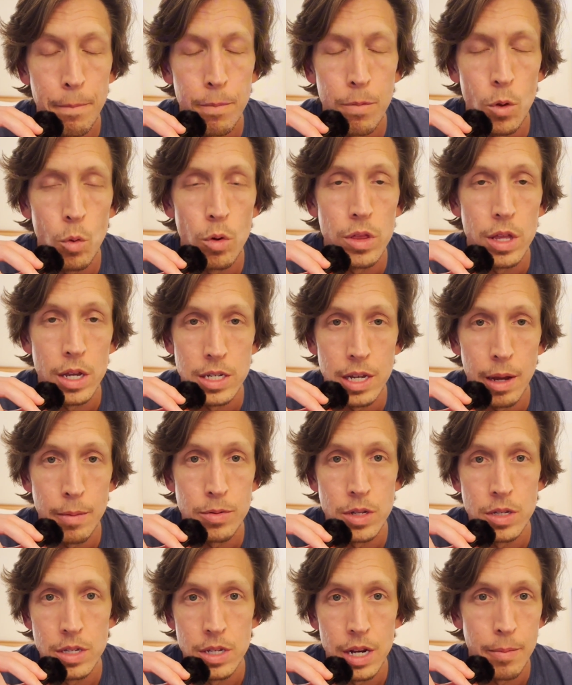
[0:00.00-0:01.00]
With
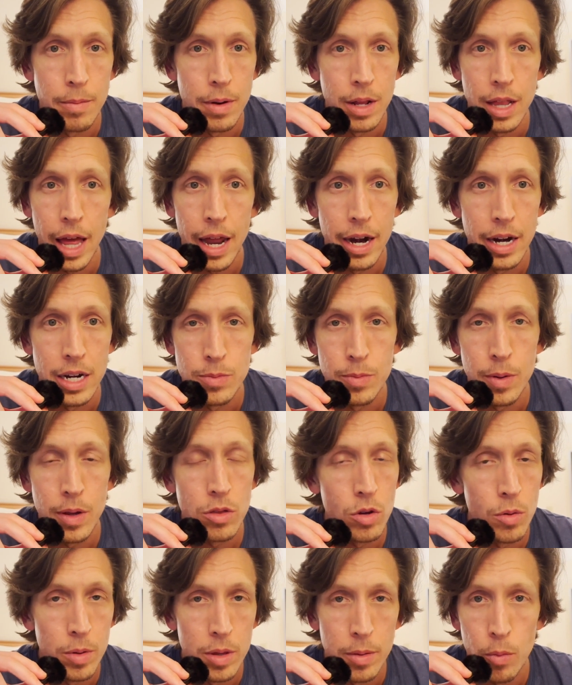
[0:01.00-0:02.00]
exceptions that I'm delighted to speak
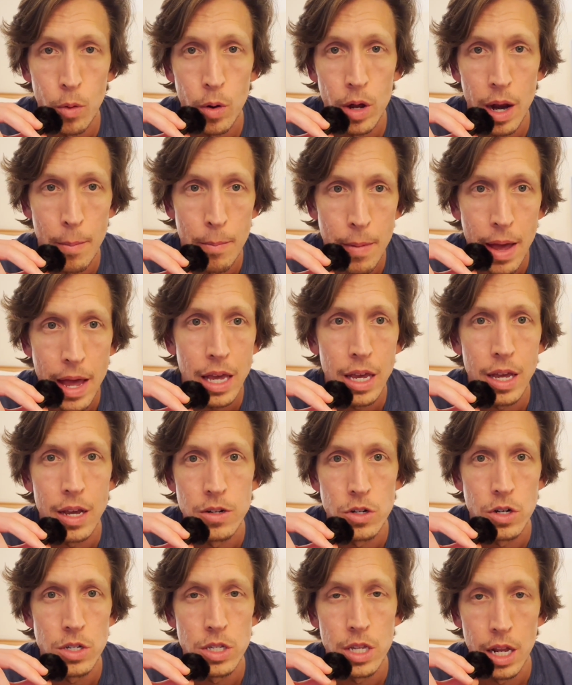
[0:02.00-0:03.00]
through, but the point I'm making
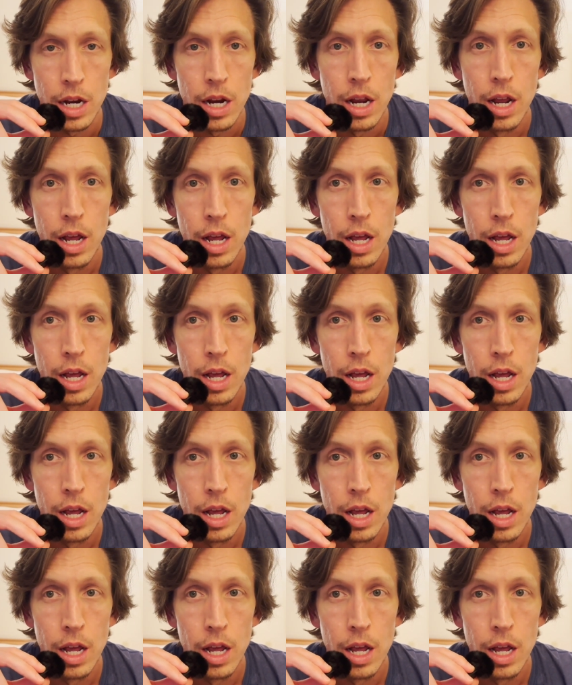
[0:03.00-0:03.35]
is just that,